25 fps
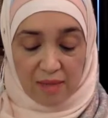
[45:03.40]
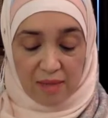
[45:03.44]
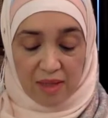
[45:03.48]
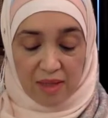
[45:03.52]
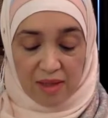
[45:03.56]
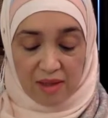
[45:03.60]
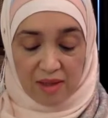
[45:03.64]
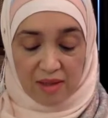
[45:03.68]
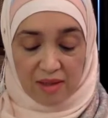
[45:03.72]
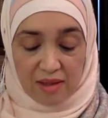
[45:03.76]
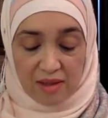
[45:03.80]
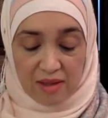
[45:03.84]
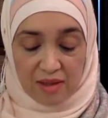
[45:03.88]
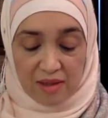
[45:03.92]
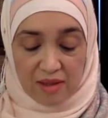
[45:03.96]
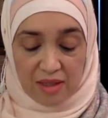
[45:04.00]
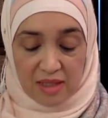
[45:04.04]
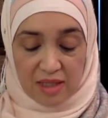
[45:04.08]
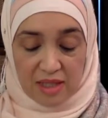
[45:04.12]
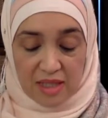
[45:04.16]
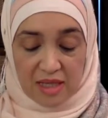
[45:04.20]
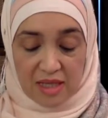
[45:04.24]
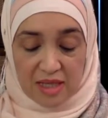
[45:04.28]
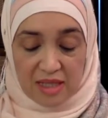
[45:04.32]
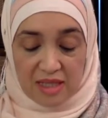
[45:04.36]
here.
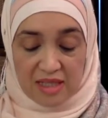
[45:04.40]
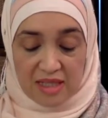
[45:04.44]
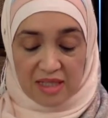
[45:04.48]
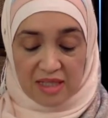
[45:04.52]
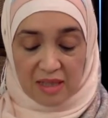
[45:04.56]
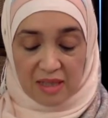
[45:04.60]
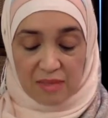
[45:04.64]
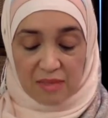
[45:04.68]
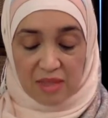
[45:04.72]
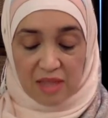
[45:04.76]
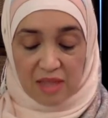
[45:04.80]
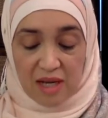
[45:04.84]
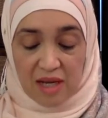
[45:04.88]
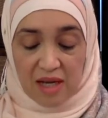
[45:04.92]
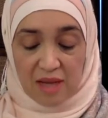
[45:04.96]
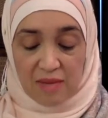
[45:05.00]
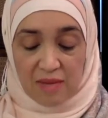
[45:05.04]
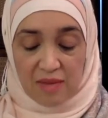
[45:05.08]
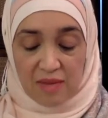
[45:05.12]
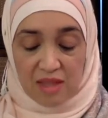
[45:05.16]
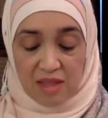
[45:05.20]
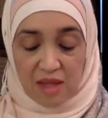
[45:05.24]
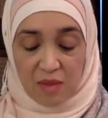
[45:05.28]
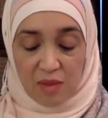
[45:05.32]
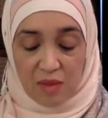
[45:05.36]

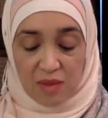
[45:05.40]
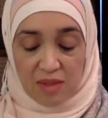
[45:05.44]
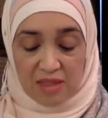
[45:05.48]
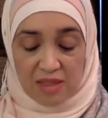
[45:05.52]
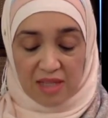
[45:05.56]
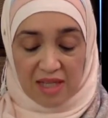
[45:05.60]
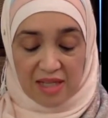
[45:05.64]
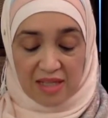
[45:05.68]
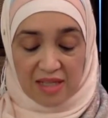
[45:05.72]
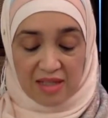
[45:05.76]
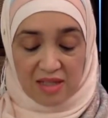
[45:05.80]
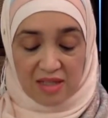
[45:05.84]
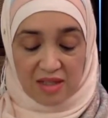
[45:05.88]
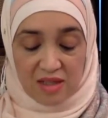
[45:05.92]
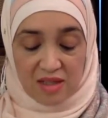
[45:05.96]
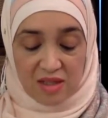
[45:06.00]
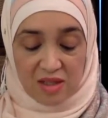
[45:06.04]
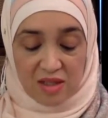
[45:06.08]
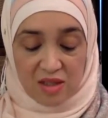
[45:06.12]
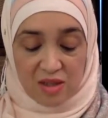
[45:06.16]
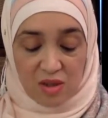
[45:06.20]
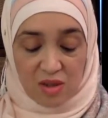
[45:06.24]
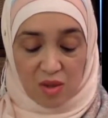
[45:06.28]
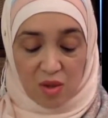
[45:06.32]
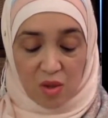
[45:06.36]
Sometimes there were
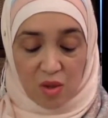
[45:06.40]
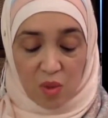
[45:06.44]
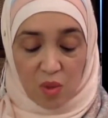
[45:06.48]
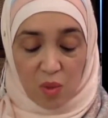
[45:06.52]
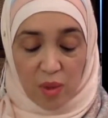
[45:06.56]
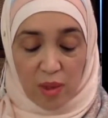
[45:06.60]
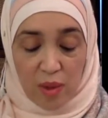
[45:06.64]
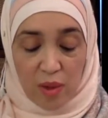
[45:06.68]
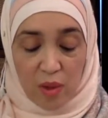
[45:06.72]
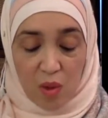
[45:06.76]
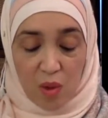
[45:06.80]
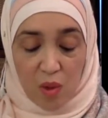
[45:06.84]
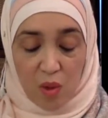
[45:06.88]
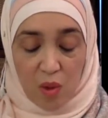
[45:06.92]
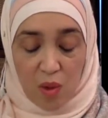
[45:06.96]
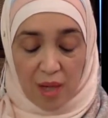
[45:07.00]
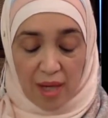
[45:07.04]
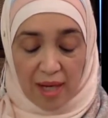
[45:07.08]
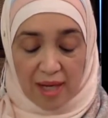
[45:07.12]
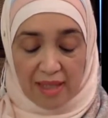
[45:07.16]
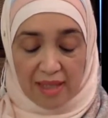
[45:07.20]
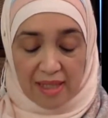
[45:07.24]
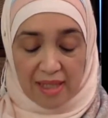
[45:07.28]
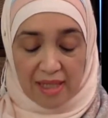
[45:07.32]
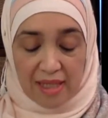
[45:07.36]
deserts where all
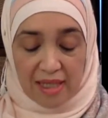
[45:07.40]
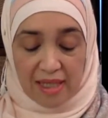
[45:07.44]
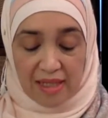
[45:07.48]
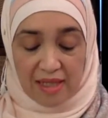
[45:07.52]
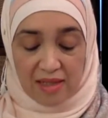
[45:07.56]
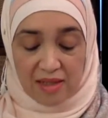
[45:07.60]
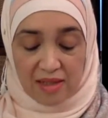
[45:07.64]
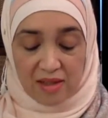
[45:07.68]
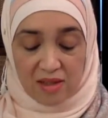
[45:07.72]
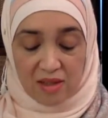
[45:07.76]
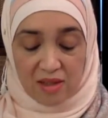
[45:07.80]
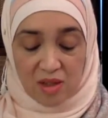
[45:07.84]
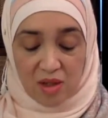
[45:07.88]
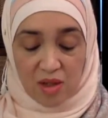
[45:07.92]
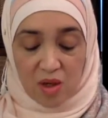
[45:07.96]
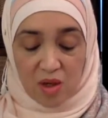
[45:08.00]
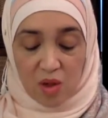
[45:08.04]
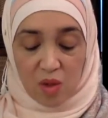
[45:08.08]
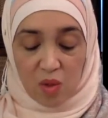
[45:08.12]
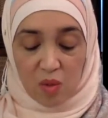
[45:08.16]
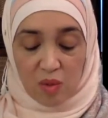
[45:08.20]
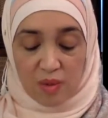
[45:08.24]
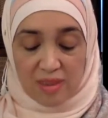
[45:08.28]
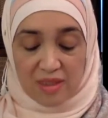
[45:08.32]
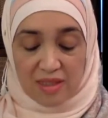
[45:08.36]
I needed
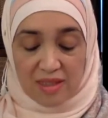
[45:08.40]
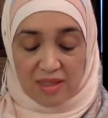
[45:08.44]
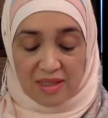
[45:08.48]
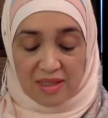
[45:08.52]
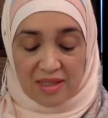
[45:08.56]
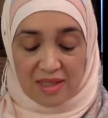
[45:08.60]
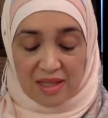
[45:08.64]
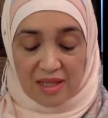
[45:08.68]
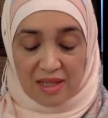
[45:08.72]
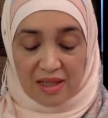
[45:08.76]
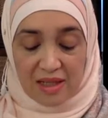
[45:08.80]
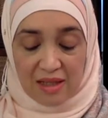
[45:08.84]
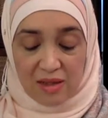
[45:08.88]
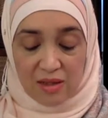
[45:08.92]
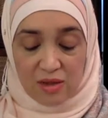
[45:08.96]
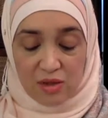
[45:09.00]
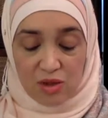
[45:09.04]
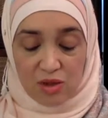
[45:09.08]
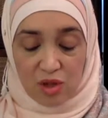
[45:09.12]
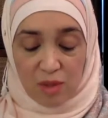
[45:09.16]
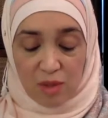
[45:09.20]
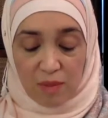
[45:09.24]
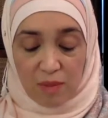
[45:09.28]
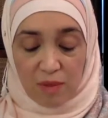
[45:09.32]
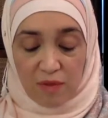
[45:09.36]
was a single
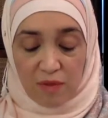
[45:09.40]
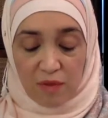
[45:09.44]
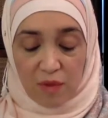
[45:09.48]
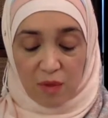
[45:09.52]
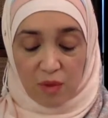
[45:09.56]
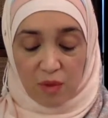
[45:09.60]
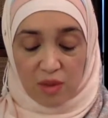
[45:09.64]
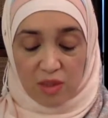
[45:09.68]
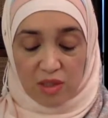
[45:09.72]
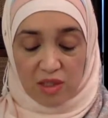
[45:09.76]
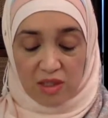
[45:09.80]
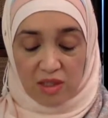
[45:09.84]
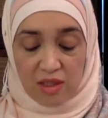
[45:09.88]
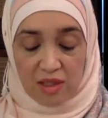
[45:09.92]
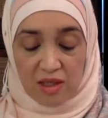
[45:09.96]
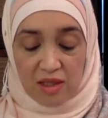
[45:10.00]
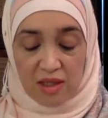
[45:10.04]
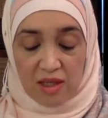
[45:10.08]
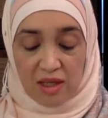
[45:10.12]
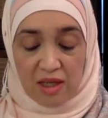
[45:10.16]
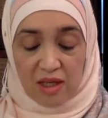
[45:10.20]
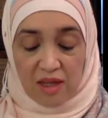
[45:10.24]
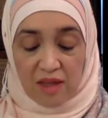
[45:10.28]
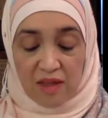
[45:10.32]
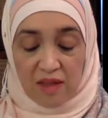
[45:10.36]
drop of water
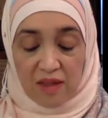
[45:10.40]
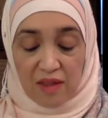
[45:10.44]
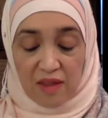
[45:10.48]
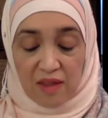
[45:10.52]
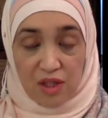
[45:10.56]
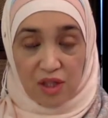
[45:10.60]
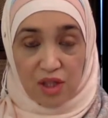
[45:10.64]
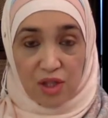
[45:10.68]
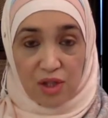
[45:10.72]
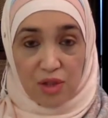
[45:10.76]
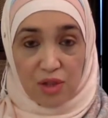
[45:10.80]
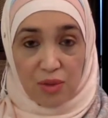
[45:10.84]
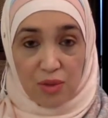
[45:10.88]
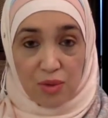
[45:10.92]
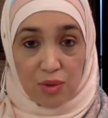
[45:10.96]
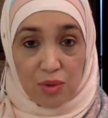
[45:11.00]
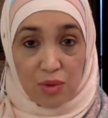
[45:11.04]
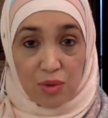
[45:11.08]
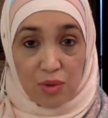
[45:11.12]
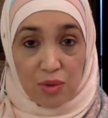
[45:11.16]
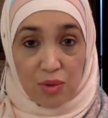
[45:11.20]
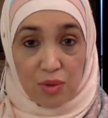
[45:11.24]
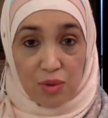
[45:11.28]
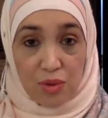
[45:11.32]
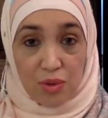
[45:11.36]
that you
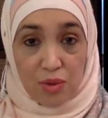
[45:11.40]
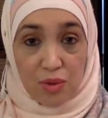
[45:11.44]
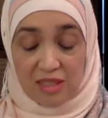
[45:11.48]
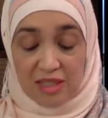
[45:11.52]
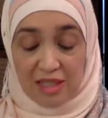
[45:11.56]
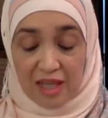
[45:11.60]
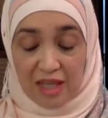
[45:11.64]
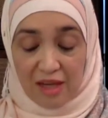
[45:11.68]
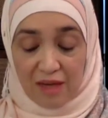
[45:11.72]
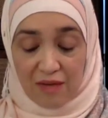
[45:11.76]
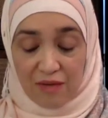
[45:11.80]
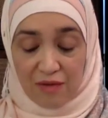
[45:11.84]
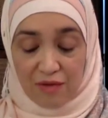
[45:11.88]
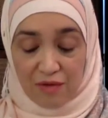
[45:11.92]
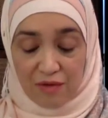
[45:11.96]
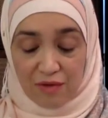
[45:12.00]
couldn't give.